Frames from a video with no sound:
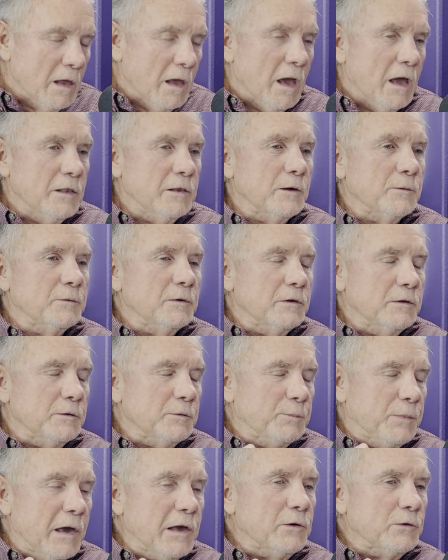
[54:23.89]
In the
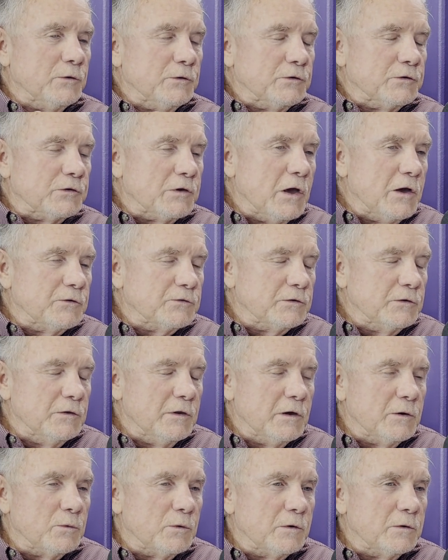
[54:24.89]
panel discussion,
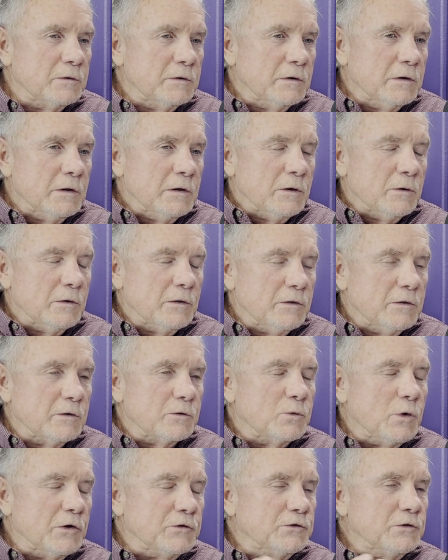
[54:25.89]
the
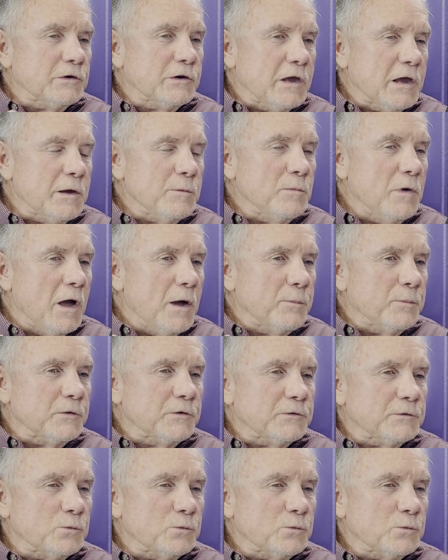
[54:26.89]
question came up is,